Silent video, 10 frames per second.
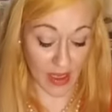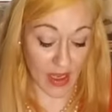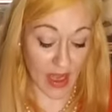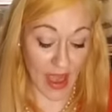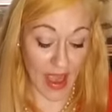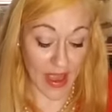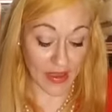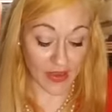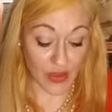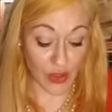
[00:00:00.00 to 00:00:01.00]
And,
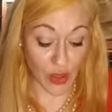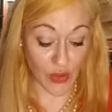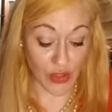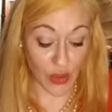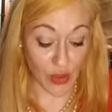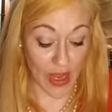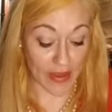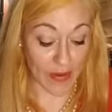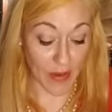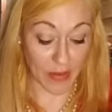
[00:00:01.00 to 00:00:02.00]
so like they
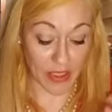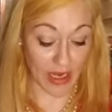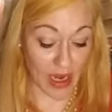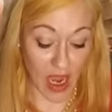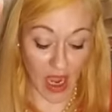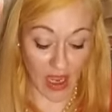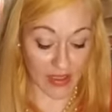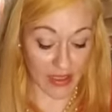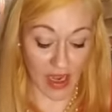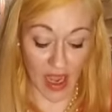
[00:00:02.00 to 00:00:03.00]
represented gods, the
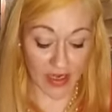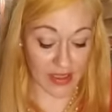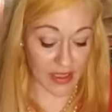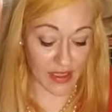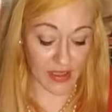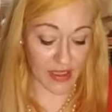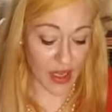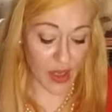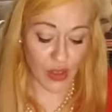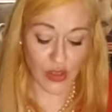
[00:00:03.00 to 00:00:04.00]
goddesses.
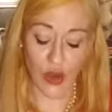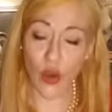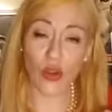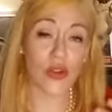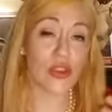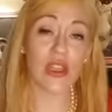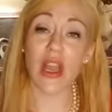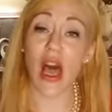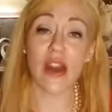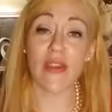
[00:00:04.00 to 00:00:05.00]
So there's a
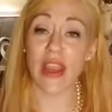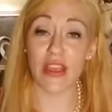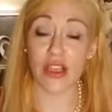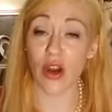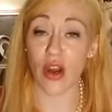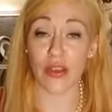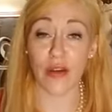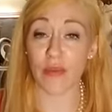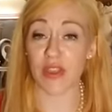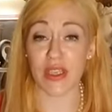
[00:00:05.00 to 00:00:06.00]
lot of ancient art that
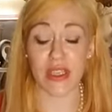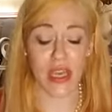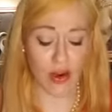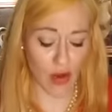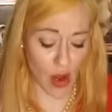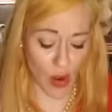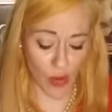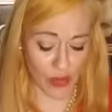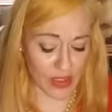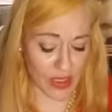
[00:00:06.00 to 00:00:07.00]
represents
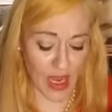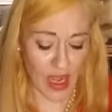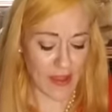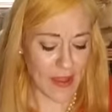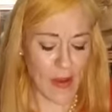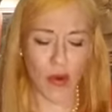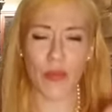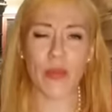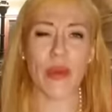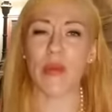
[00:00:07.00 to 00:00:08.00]
heroes, and they would
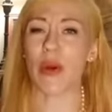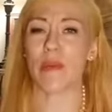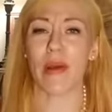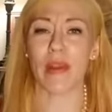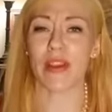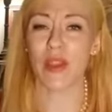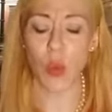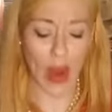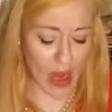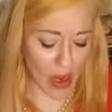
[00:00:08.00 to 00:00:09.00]
be put in public
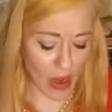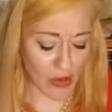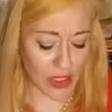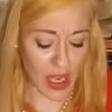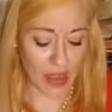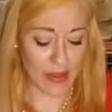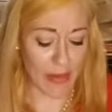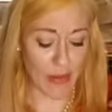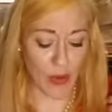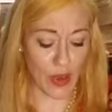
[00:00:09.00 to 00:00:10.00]
squares. They'd be
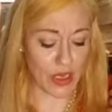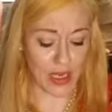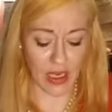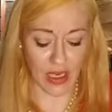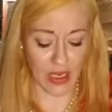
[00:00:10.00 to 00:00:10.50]
put in